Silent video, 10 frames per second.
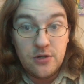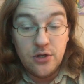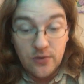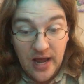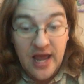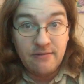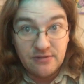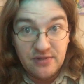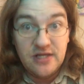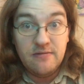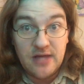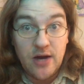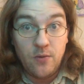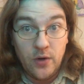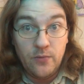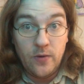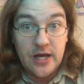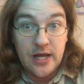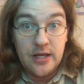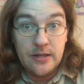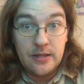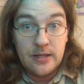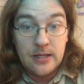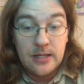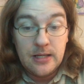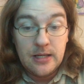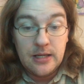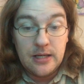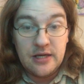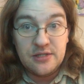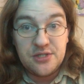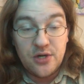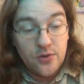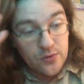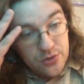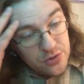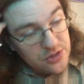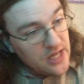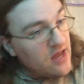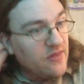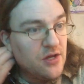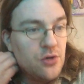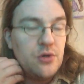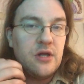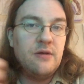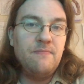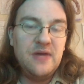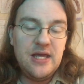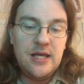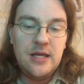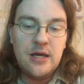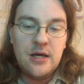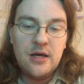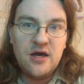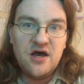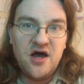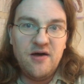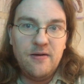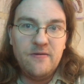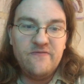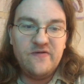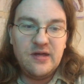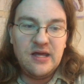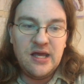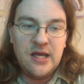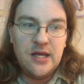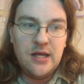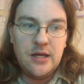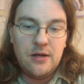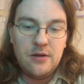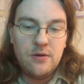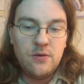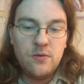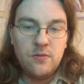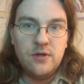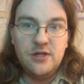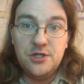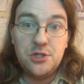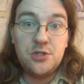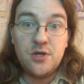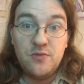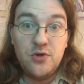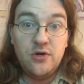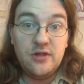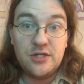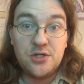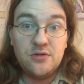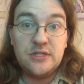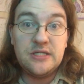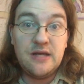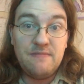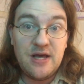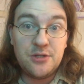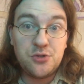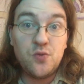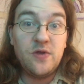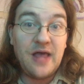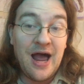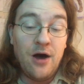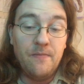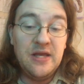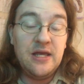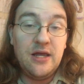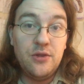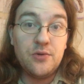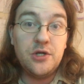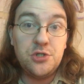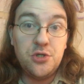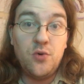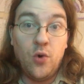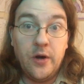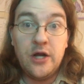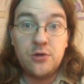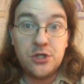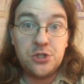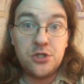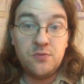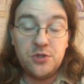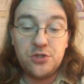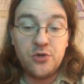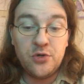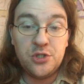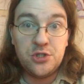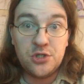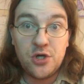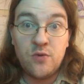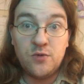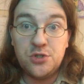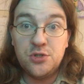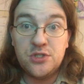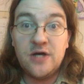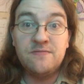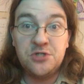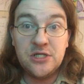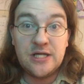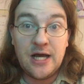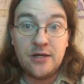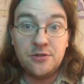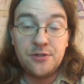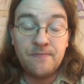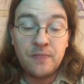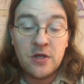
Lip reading: You have to believe that one way. And so to say that you can be of a religious community that serves the same master without being either a Jew or a Christian, which the Christian term was used of Gentiles,